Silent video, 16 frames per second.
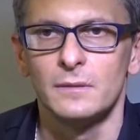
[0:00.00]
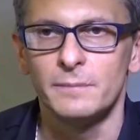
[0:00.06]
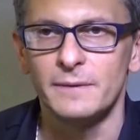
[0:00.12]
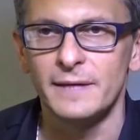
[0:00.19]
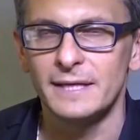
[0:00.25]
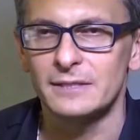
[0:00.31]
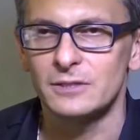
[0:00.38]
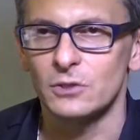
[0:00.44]

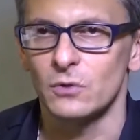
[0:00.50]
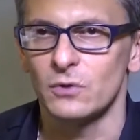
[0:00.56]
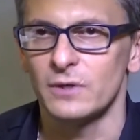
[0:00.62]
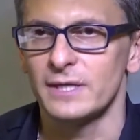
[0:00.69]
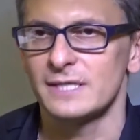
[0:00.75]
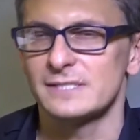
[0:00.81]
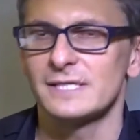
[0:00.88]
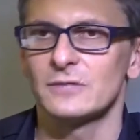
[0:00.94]
Peter
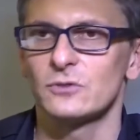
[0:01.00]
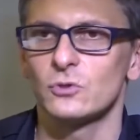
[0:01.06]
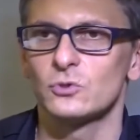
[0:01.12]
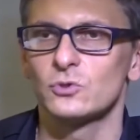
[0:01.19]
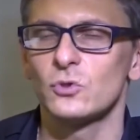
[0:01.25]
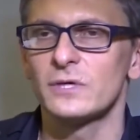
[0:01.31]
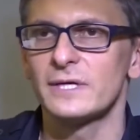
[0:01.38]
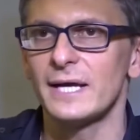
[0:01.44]
has been
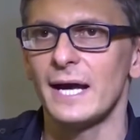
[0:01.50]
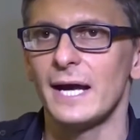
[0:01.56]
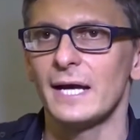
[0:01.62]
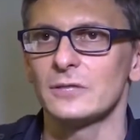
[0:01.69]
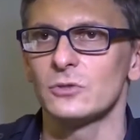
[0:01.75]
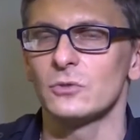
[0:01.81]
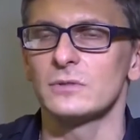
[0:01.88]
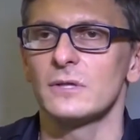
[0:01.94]
touched by
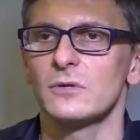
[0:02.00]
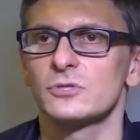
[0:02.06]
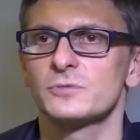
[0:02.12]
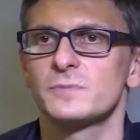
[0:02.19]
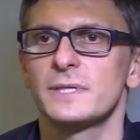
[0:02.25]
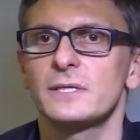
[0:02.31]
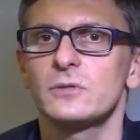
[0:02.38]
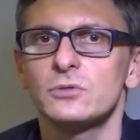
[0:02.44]
the Holy
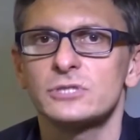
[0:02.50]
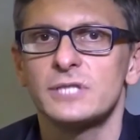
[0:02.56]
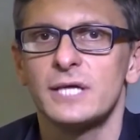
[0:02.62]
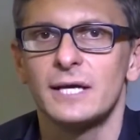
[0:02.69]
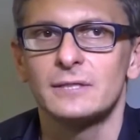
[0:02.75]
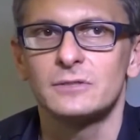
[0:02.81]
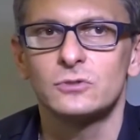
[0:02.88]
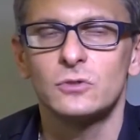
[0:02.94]
Spirit
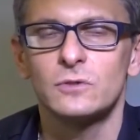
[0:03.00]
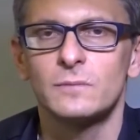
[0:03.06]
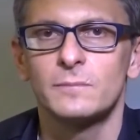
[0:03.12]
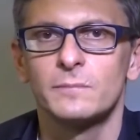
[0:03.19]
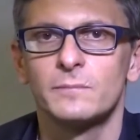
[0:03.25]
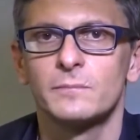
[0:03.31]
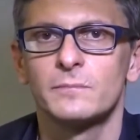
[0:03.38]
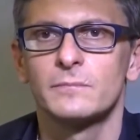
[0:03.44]

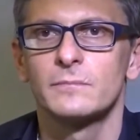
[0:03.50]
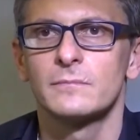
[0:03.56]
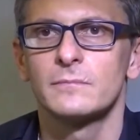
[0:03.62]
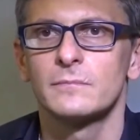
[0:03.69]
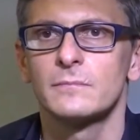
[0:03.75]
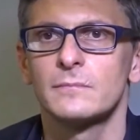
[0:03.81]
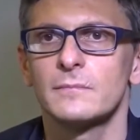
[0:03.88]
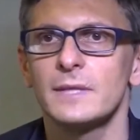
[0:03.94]
and
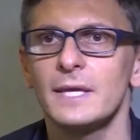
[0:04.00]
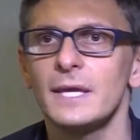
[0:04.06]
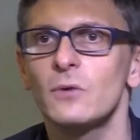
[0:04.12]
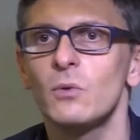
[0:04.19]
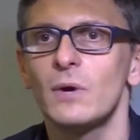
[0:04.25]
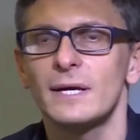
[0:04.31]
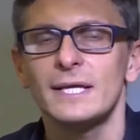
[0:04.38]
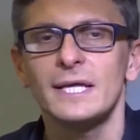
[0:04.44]
was
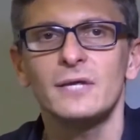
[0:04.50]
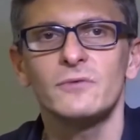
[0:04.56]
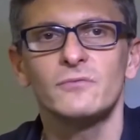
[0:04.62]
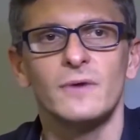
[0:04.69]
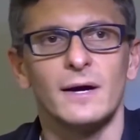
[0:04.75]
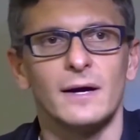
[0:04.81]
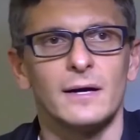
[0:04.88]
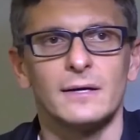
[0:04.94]

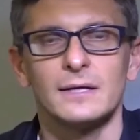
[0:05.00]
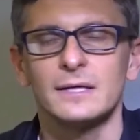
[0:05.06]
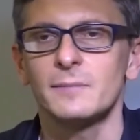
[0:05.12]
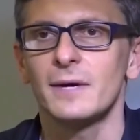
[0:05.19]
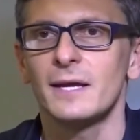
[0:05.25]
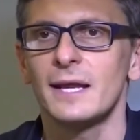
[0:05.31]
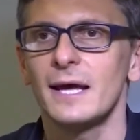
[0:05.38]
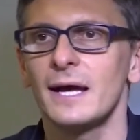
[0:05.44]
healing the
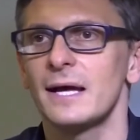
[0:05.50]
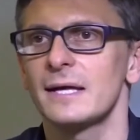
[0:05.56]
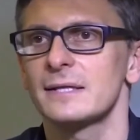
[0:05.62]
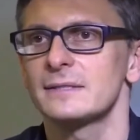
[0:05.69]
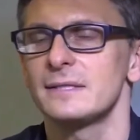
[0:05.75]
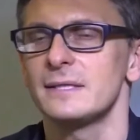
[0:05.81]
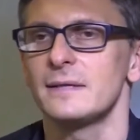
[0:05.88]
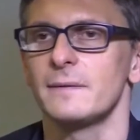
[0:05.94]
sick,
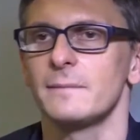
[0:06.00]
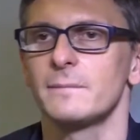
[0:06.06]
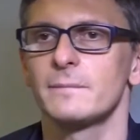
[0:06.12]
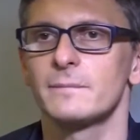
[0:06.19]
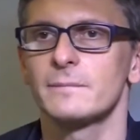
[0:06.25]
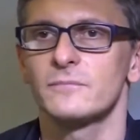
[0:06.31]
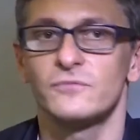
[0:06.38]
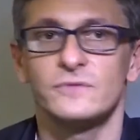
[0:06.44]

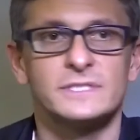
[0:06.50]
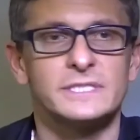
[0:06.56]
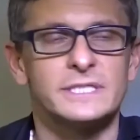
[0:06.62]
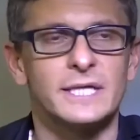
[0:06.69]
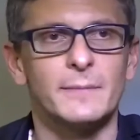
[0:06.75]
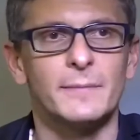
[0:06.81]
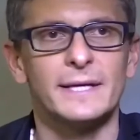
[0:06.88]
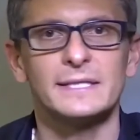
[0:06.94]

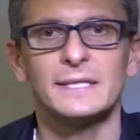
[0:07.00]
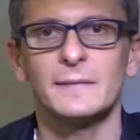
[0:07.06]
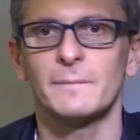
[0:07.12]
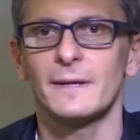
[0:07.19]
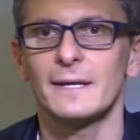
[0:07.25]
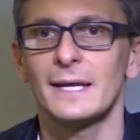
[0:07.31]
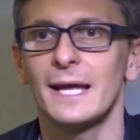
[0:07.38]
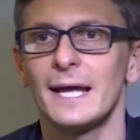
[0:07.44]
physically
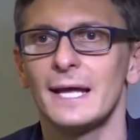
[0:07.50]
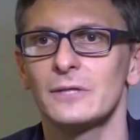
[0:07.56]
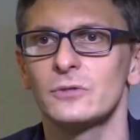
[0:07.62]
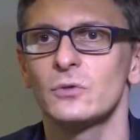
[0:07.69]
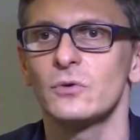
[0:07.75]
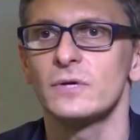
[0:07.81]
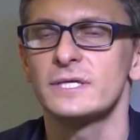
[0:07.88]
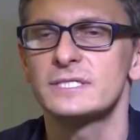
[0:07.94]
speaking, the
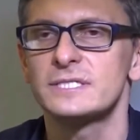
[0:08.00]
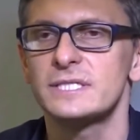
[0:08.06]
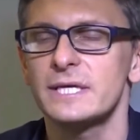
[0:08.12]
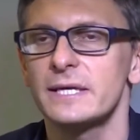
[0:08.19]
blind.